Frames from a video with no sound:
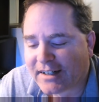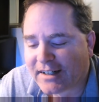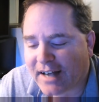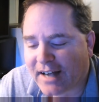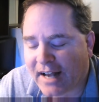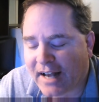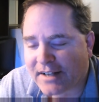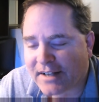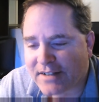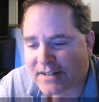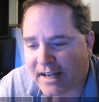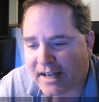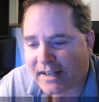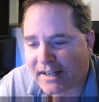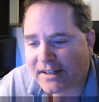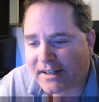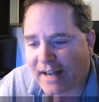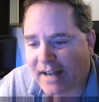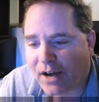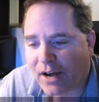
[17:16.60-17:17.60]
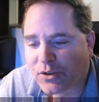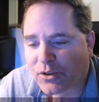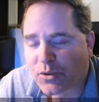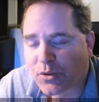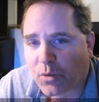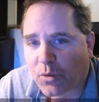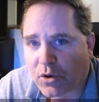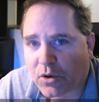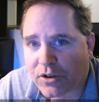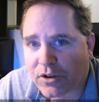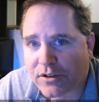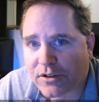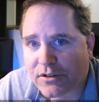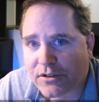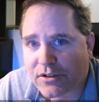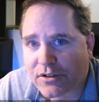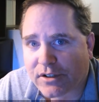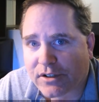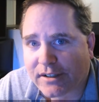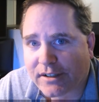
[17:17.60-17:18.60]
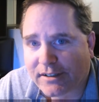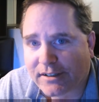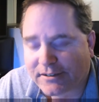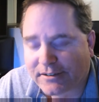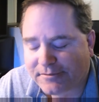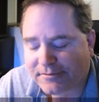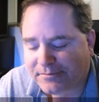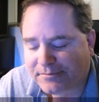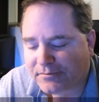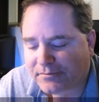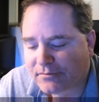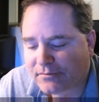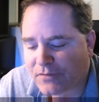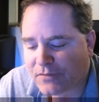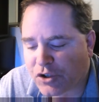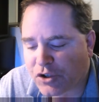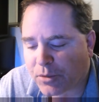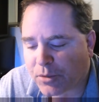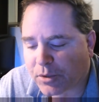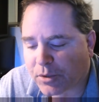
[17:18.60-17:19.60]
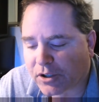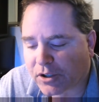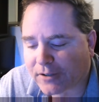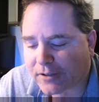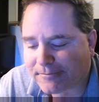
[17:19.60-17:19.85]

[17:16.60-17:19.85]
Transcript: and is heading now towards Jupiter.